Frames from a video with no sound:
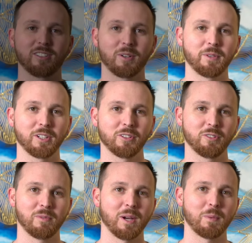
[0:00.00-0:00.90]
so I'm gonna go
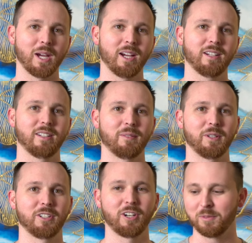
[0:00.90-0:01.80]
through my bag. I'm
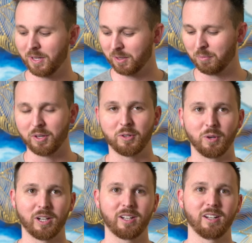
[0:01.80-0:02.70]
gonna try to make it pretty
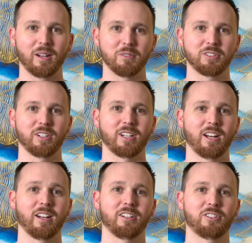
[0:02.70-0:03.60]
quick. I'm just gonna
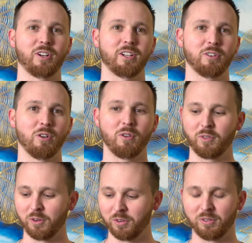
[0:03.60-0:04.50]
kind of try to go
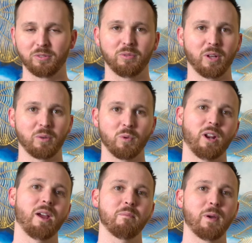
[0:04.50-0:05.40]
over like what
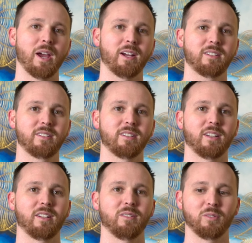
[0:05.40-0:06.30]
I'm packed
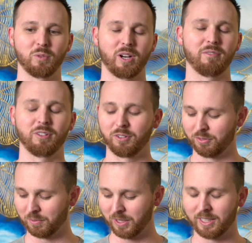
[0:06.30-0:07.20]
and what I've learned
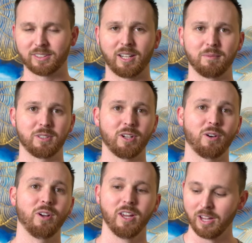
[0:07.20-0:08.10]
from last time.
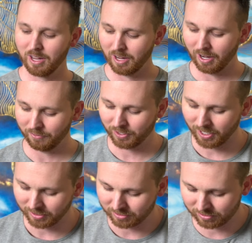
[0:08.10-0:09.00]
So I've got